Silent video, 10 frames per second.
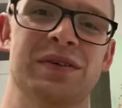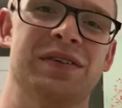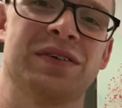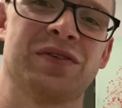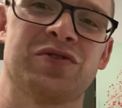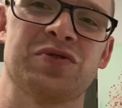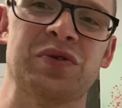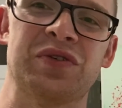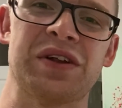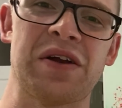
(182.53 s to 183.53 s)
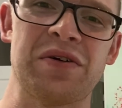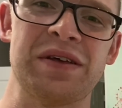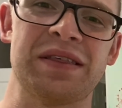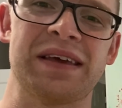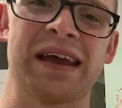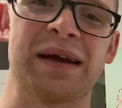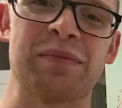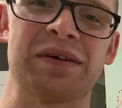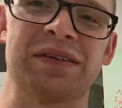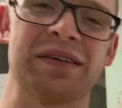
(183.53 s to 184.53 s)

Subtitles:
was cruising underneath the camera.